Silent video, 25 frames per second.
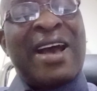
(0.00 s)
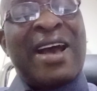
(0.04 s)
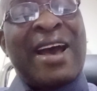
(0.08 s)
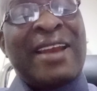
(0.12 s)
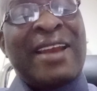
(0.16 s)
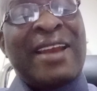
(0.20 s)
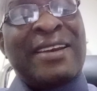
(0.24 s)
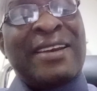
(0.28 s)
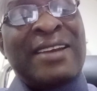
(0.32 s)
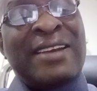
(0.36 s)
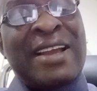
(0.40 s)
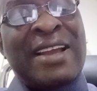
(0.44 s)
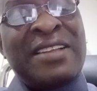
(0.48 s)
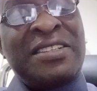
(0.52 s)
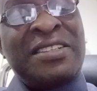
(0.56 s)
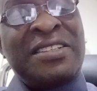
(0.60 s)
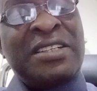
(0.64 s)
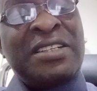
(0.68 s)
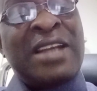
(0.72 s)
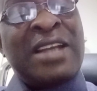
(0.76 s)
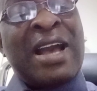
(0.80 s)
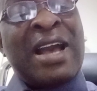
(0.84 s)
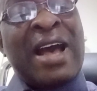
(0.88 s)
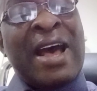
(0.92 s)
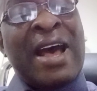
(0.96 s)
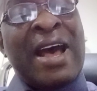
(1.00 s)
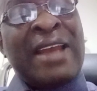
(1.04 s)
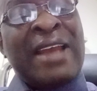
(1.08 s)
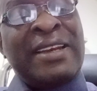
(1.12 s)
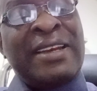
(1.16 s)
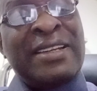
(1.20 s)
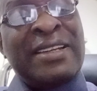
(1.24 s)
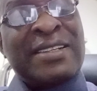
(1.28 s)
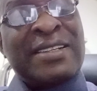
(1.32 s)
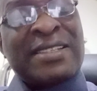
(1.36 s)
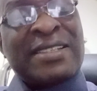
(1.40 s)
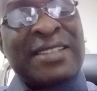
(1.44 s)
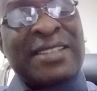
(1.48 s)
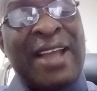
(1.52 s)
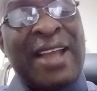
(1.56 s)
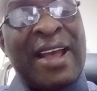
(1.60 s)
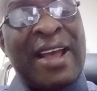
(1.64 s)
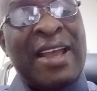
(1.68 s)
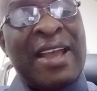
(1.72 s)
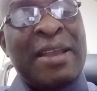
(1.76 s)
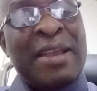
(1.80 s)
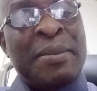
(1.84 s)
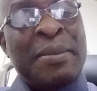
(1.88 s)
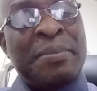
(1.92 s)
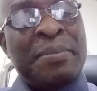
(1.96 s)
And Nigeria at this
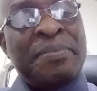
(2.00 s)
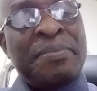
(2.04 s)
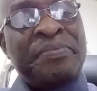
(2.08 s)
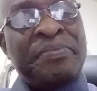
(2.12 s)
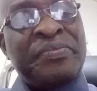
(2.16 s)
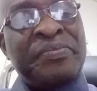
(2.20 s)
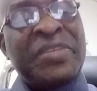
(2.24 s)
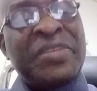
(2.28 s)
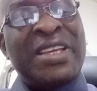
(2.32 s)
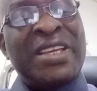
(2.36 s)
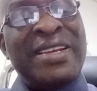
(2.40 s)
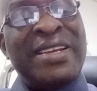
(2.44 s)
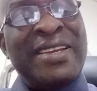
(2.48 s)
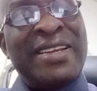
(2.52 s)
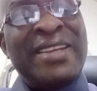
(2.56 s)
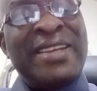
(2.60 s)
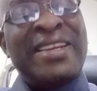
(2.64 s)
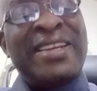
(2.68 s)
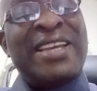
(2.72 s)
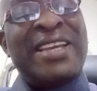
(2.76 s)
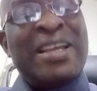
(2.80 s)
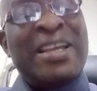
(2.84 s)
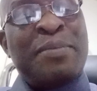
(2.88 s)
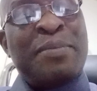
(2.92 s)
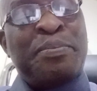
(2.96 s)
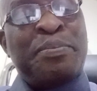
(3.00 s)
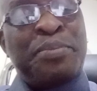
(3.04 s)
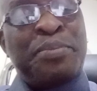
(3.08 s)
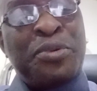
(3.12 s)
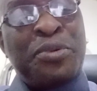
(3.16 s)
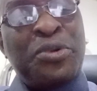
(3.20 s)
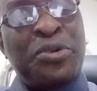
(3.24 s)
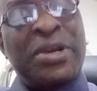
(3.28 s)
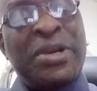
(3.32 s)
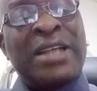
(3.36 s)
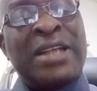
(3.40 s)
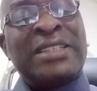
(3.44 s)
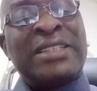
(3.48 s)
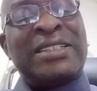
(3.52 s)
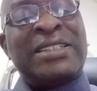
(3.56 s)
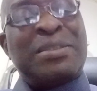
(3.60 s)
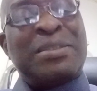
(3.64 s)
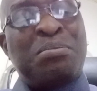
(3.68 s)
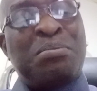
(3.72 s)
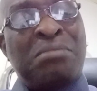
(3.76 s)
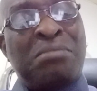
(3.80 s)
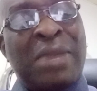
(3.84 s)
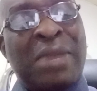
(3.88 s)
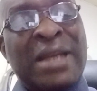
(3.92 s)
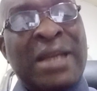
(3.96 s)
time need a prudent
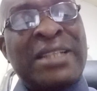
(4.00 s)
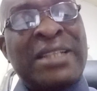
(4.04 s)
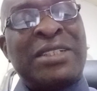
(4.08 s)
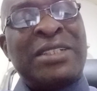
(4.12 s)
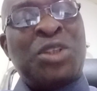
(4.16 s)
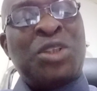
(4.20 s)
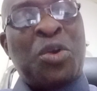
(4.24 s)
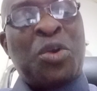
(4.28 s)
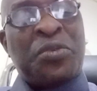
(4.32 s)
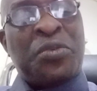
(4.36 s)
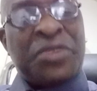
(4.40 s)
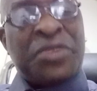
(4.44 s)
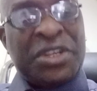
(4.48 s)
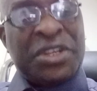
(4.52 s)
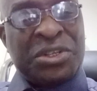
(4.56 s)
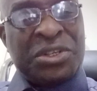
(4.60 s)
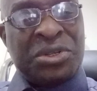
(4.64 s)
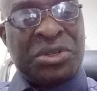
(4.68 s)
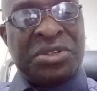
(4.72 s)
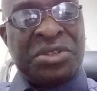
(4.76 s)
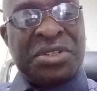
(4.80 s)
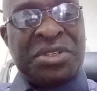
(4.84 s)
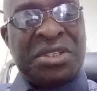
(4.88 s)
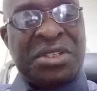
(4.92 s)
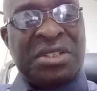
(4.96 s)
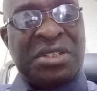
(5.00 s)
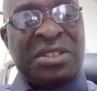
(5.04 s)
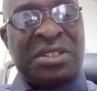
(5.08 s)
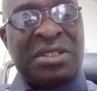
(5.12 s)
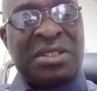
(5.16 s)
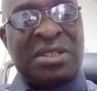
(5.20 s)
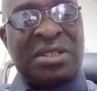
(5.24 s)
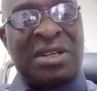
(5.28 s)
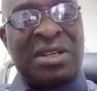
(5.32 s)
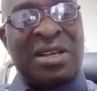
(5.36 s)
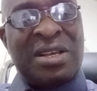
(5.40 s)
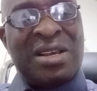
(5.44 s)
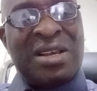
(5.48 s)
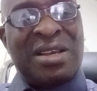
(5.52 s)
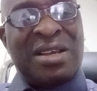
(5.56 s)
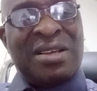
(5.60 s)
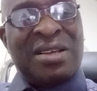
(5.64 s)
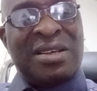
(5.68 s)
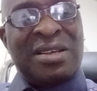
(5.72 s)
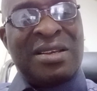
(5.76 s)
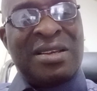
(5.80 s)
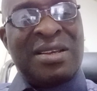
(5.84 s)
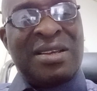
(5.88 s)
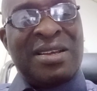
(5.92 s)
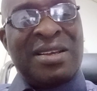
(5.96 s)
manager of resources
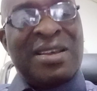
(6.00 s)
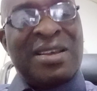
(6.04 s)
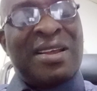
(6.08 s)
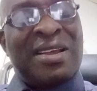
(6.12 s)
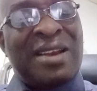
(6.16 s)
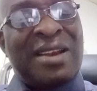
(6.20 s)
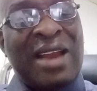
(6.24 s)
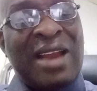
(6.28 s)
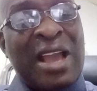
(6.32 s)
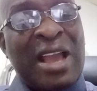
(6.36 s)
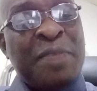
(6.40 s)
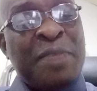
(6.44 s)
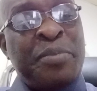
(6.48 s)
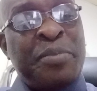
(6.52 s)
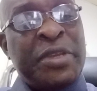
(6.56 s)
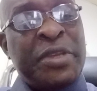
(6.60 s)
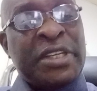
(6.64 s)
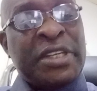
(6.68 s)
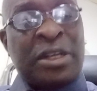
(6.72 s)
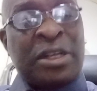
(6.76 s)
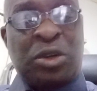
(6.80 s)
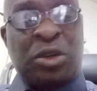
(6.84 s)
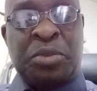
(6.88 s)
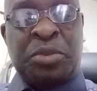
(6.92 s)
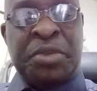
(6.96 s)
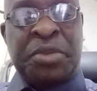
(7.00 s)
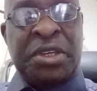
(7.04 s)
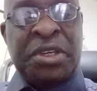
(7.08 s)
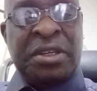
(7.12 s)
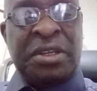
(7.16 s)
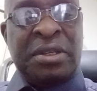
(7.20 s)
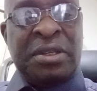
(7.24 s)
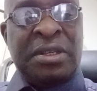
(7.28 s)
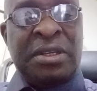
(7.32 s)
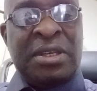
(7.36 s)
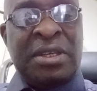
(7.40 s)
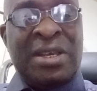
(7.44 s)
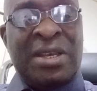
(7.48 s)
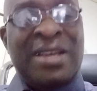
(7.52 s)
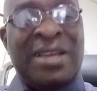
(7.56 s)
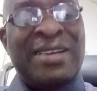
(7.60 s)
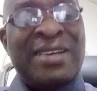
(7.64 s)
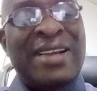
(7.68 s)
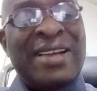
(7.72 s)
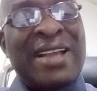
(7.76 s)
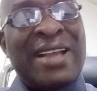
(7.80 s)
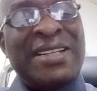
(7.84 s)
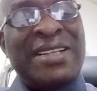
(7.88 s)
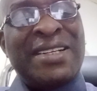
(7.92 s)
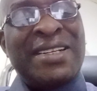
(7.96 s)
like Peter Obi.
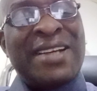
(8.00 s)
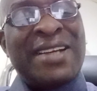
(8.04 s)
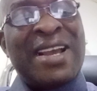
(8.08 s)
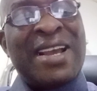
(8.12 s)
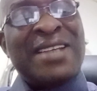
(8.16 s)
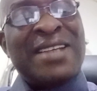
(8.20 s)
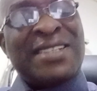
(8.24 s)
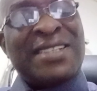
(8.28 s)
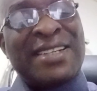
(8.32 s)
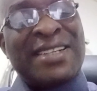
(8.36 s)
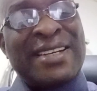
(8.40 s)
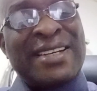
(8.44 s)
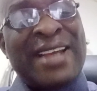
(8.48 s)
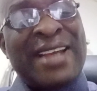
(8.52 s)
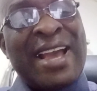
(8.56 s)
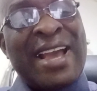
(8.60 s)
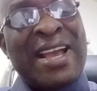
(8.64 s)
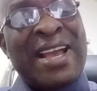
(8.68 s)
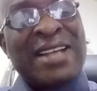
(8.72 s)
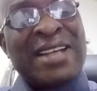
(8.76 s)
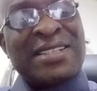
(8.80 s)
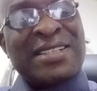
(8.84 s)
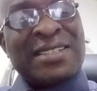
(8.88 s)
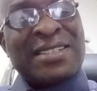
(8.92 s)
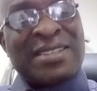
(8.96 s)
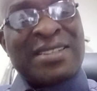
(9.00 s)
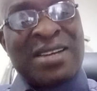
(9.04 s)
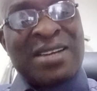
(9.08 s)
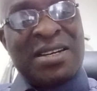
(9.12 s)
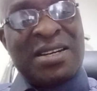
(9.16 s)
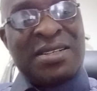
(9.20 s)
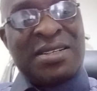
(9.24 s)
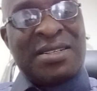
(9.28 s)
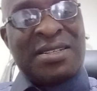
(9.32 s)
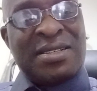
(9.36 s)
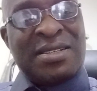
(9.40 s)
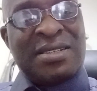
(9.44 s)
Nigeria is in dire strait.